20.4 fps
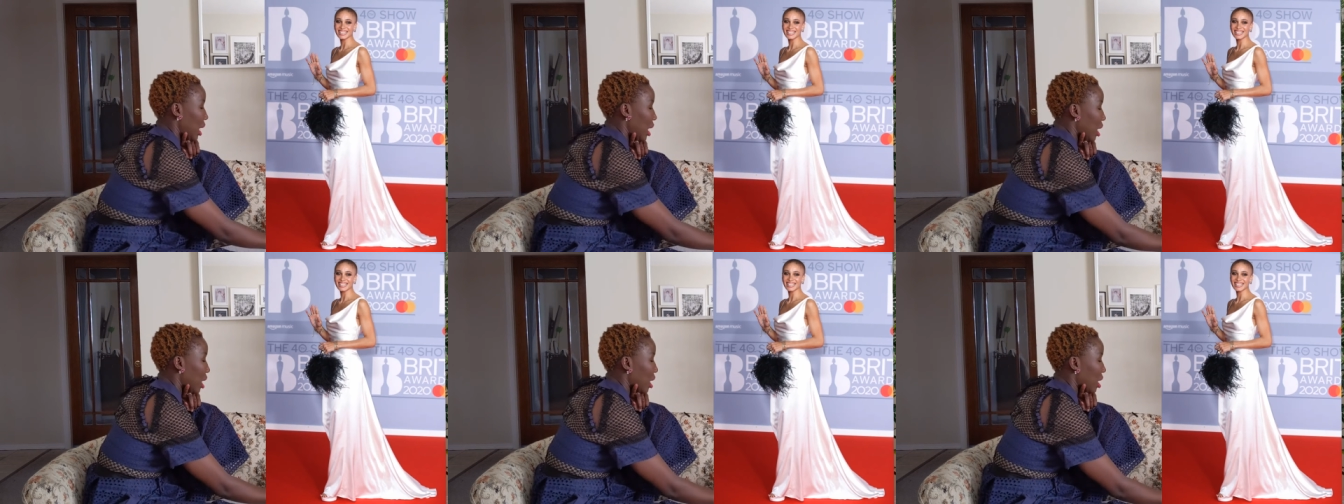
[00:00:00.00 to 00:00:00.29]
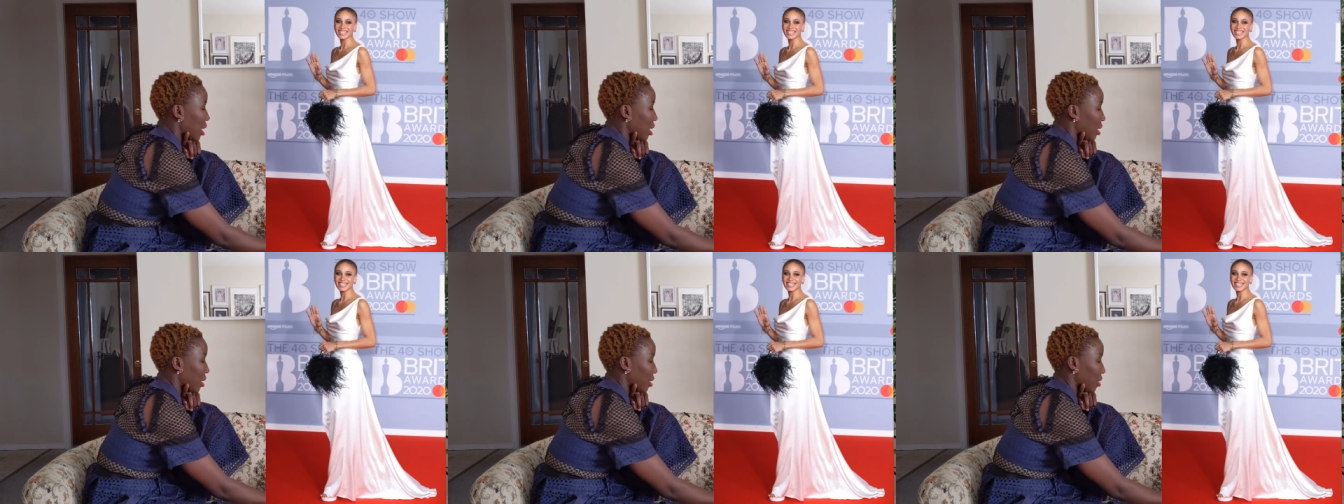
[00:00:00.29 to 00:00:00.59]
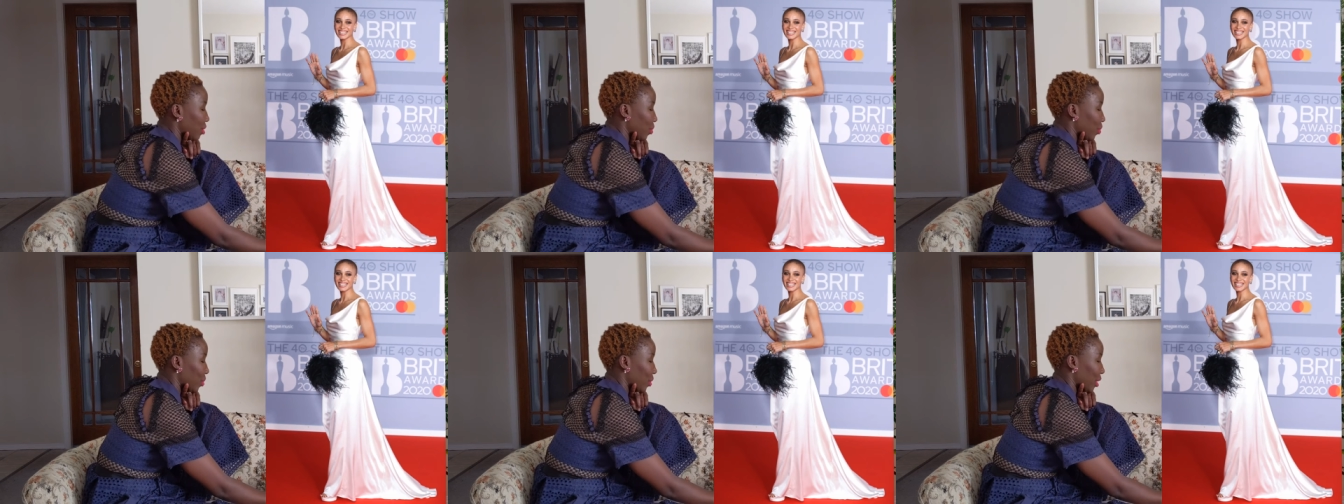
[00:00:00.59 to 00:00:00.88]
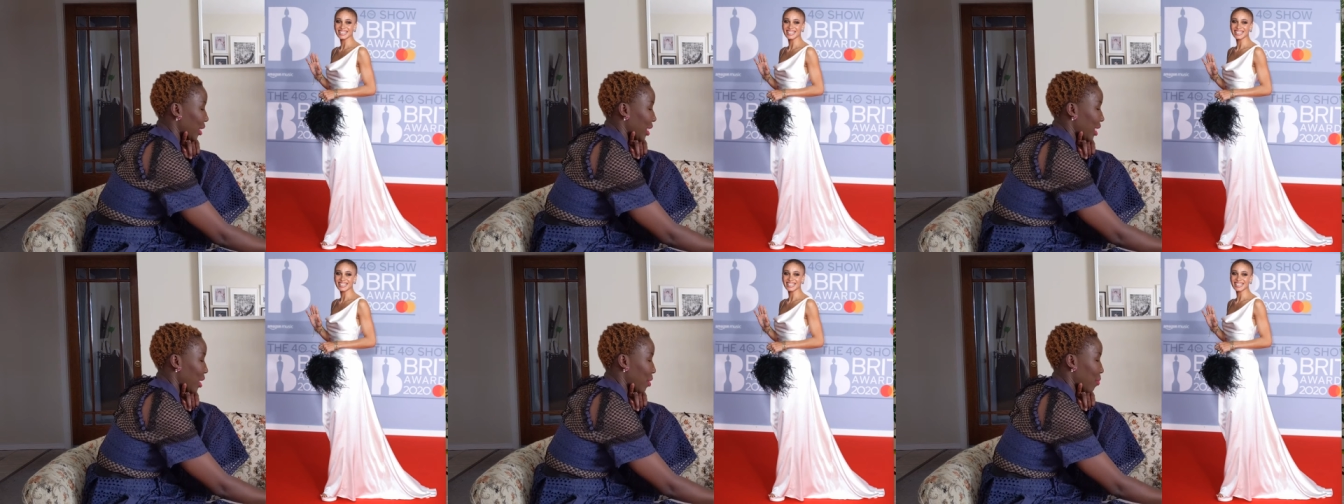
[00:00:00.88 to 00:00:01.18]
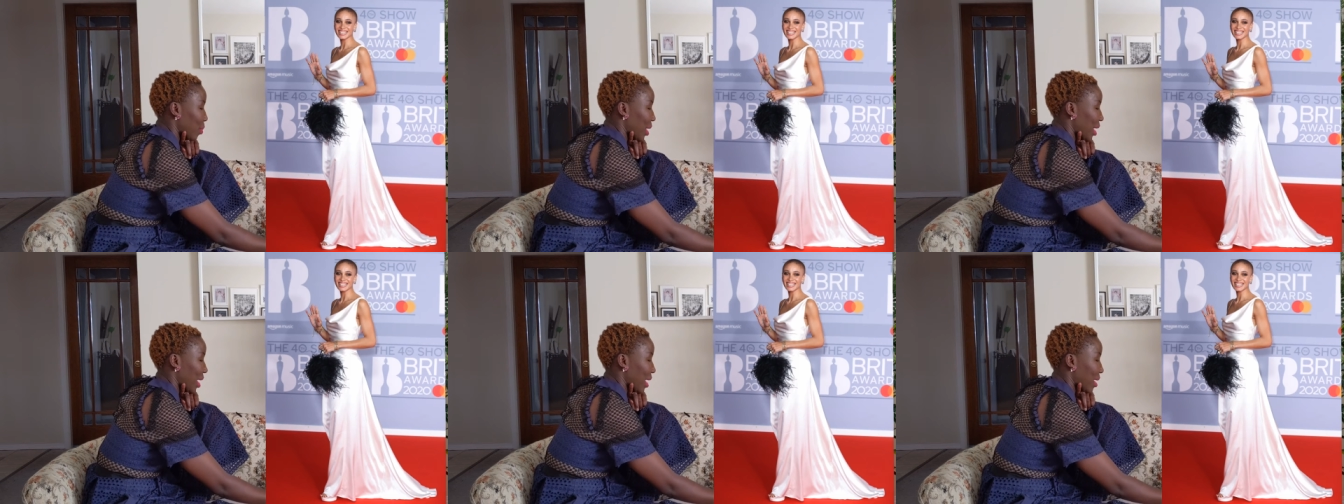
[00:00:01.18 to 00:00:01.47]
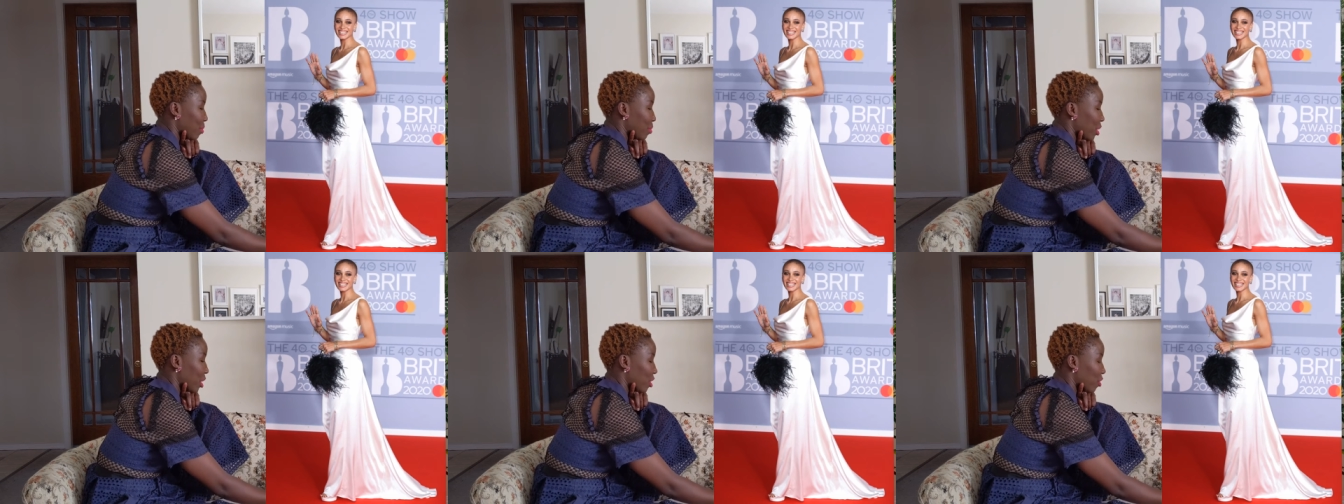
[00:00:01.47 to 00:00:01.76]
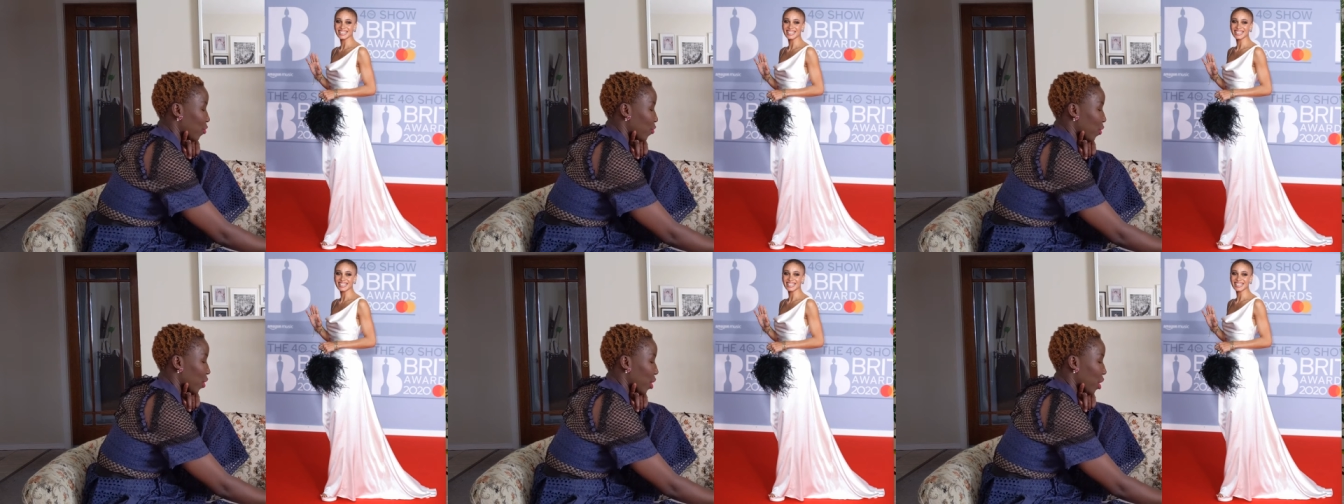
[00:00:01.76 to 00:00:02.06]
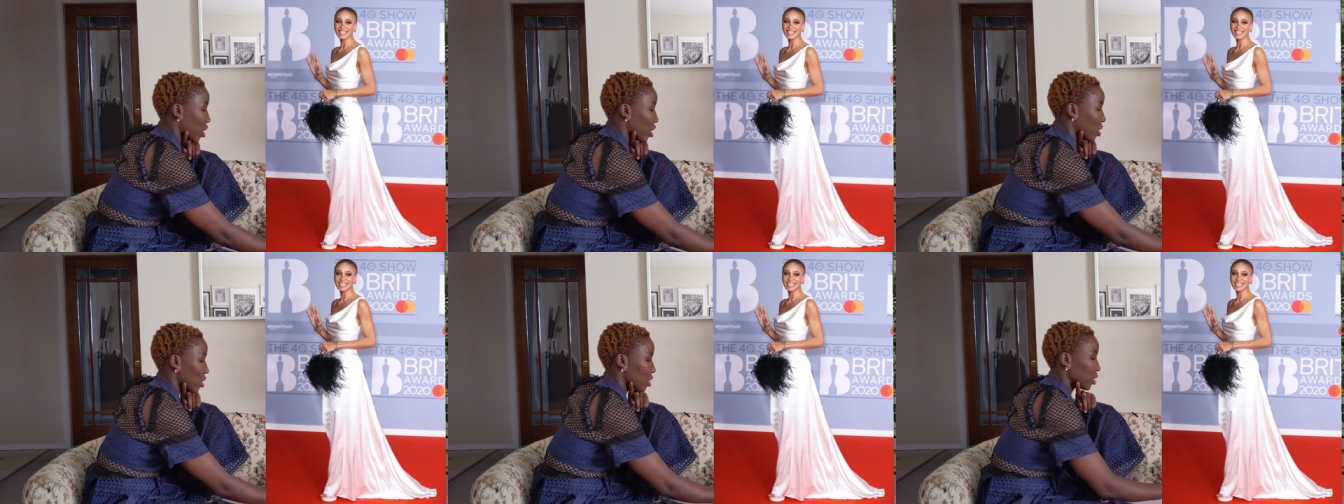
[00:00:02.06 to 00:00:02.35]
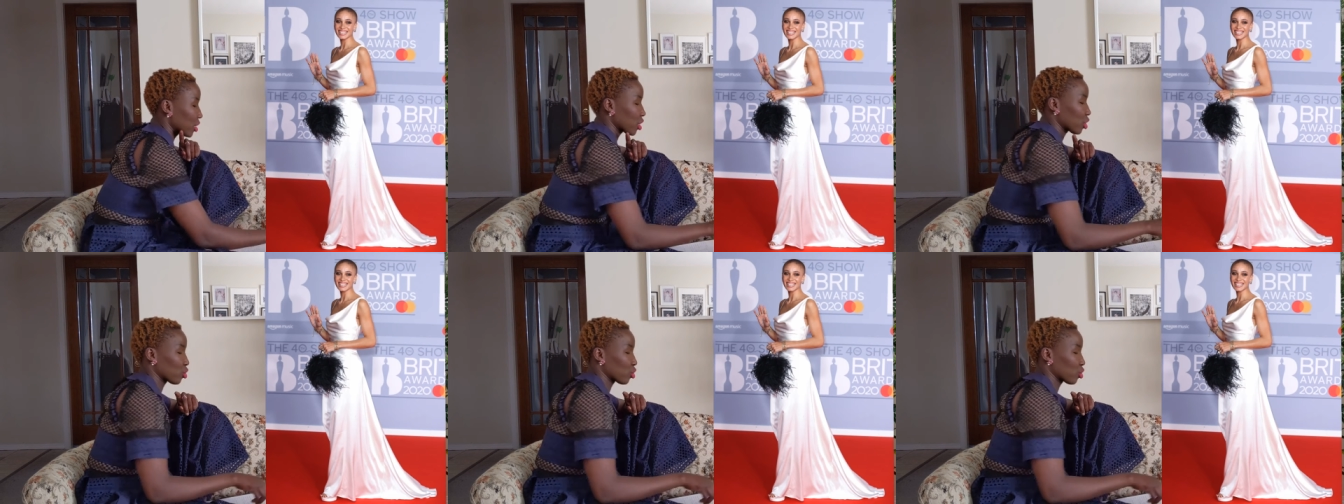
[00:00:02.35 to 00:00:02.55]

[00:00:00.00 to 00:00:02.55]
But I mean, for her,